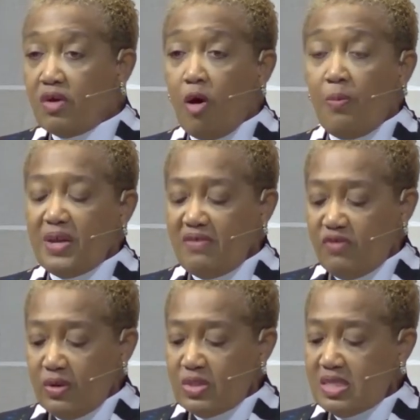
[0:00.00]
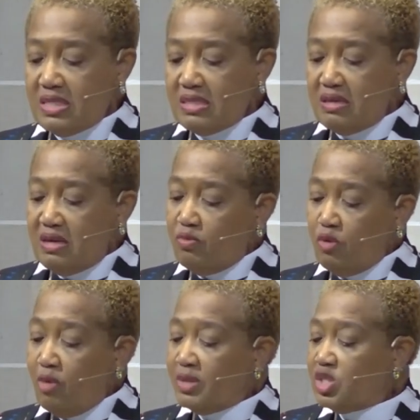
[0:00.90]
The opening verses
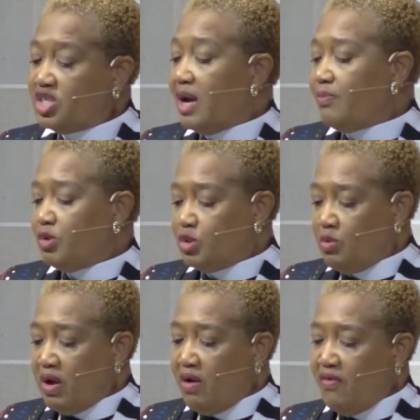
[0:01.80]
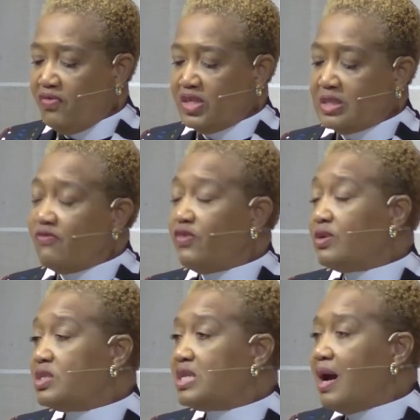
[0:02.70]
in Romans chapter 12 is the
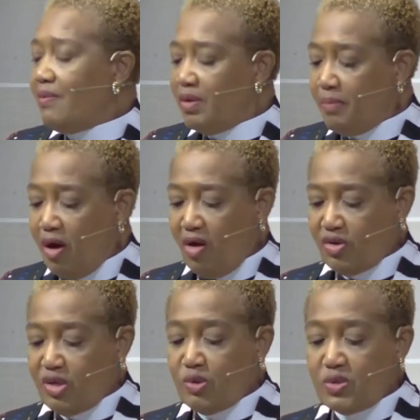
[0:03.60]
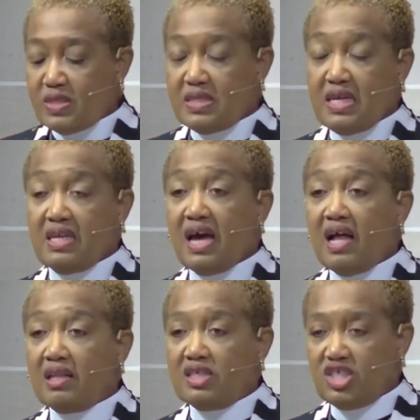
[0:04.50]
first time that Paul uses the
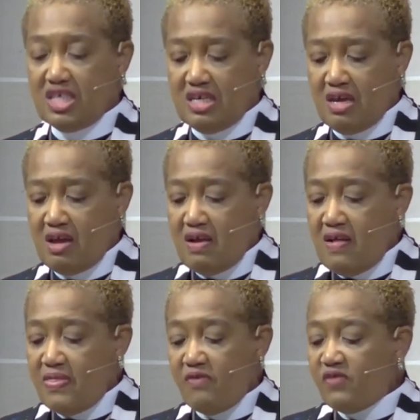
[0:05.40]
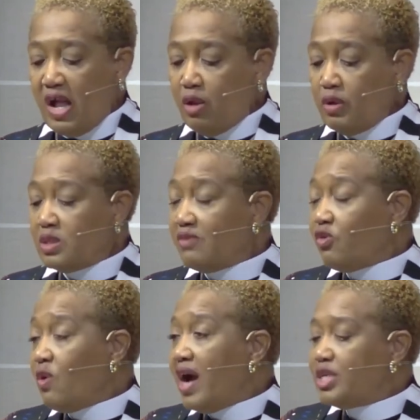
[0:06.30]
analogy that followers
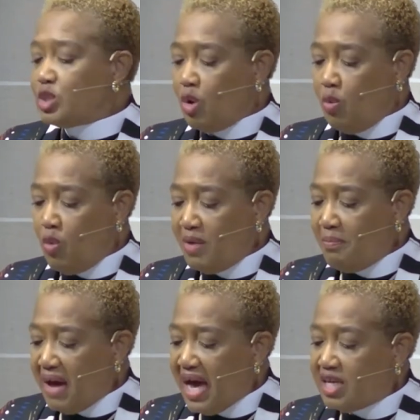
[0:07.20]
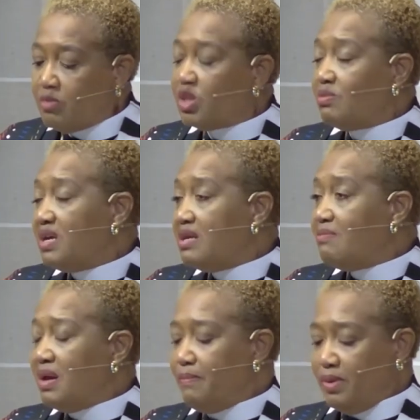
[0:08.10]
of Christ are one body with
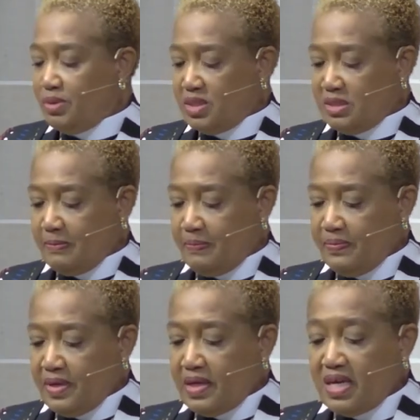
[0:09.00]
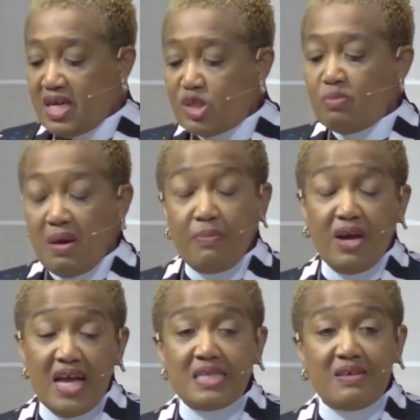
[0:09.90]
many members. Each
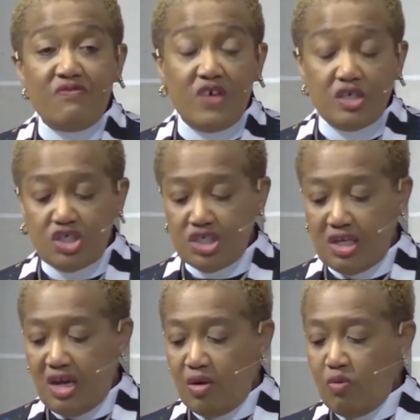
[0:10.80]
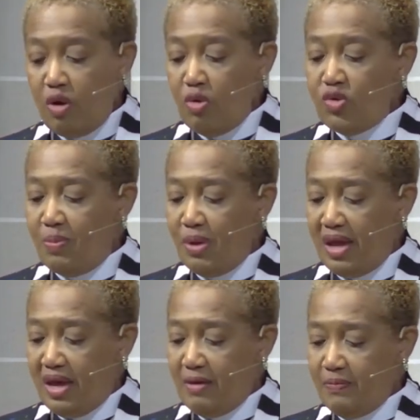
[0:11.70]
member has a function and a role to
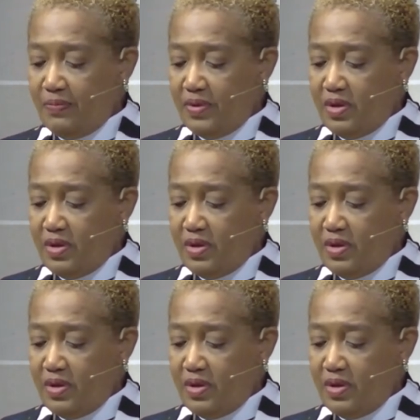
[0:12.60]
play.